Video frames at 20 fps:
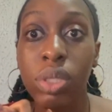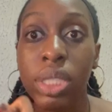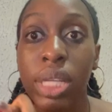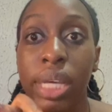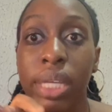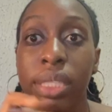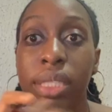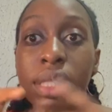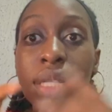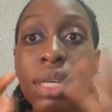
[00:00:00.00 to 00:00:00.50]

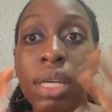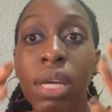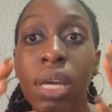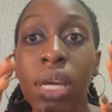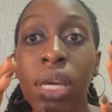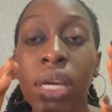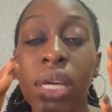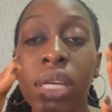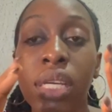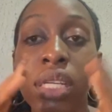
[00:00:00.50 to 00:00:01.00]
Then
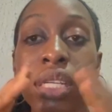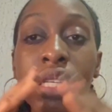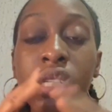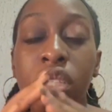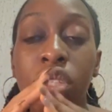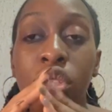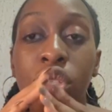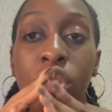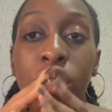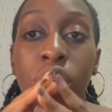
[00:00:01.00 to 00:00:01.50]

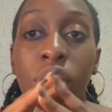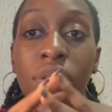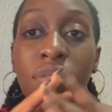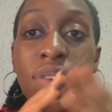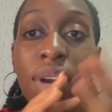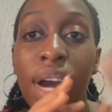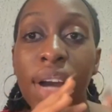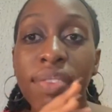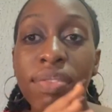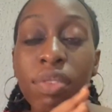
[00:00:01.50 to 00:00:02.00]
history of
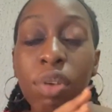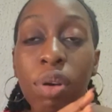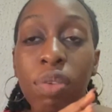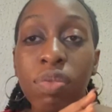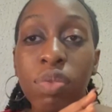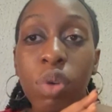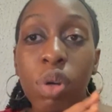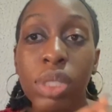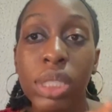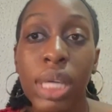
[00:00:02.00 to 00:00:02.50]

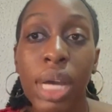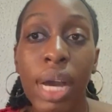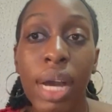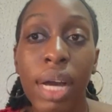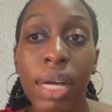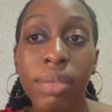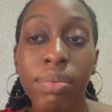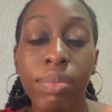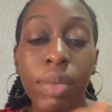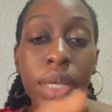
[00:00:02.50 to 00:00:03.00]

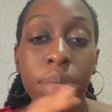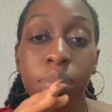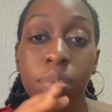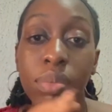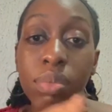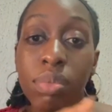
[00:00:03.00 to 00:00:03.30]
having